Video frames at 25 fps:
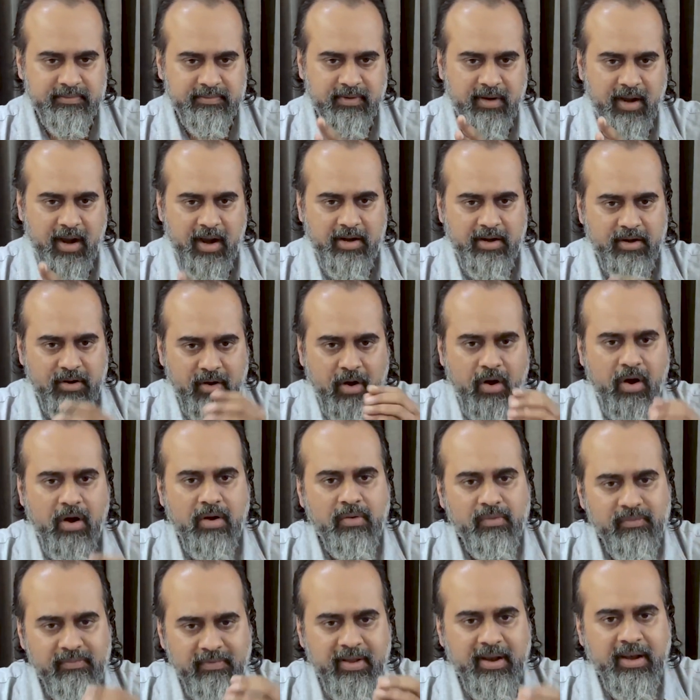A
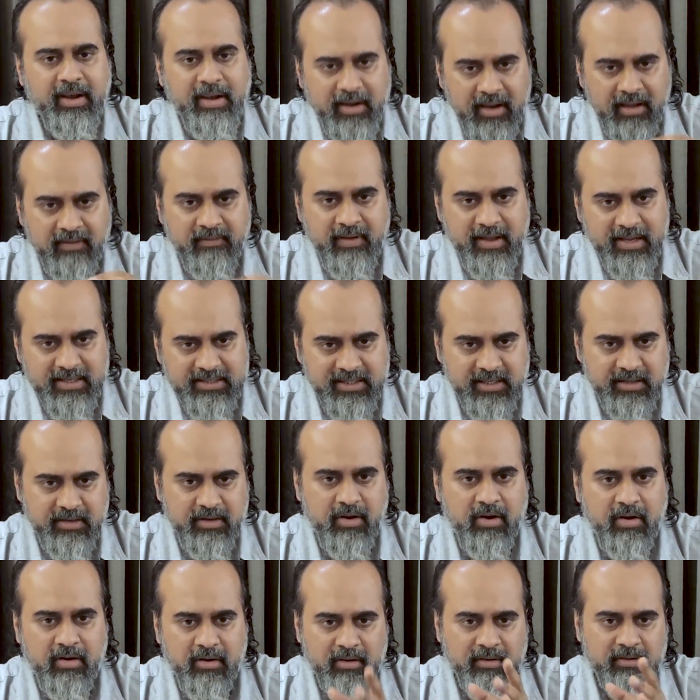dog will live as a
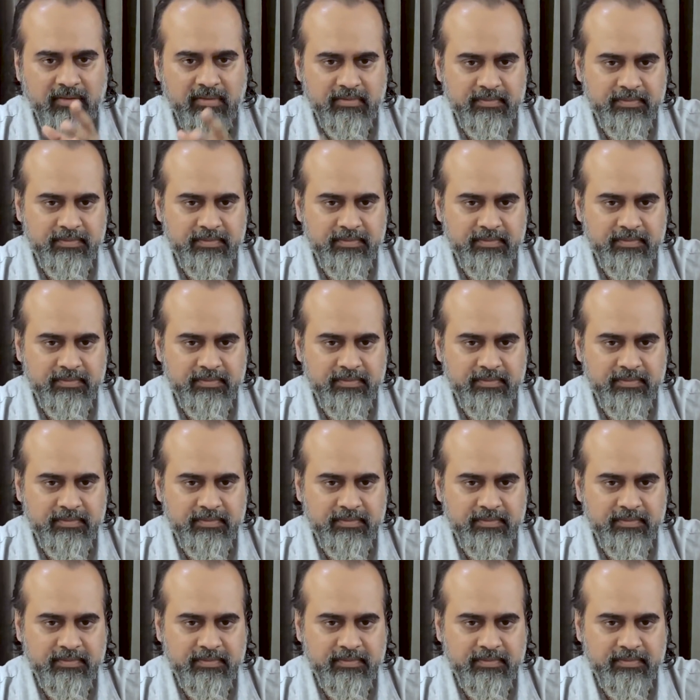dog.